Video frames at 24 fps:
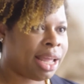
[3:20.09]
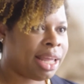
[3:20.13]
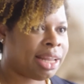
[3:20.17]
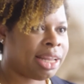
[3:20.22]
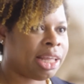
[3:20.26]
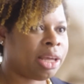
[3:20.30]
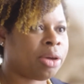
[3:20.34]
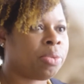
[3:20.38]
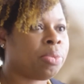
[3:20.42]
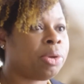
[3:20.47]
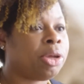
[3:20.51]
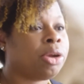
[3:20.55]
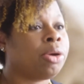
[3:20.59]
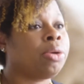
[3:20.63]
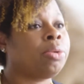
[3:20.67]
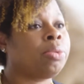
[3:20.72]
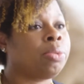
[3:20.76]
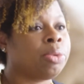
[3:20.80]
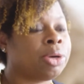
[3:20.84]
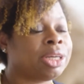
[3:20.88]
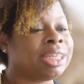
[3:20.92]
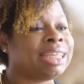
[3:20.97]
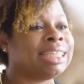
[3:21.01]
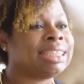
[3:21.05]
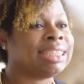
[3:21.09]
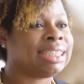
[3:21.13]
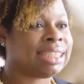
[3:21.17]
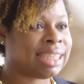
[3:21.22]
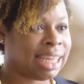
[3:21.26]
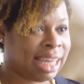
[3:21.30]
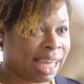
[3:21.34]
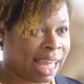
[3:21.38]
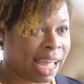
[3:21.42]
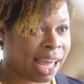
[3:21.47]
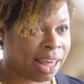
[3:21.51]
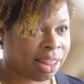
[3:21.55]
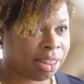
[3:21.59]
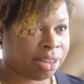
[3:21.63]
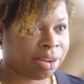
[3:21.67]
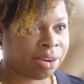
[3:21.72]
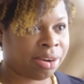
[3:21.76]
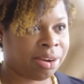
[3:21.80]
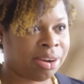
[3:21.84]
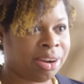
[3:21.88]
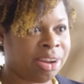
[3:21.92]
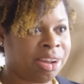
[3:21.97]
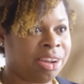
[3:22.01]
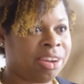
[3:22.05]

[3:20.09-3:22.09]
Like we are working together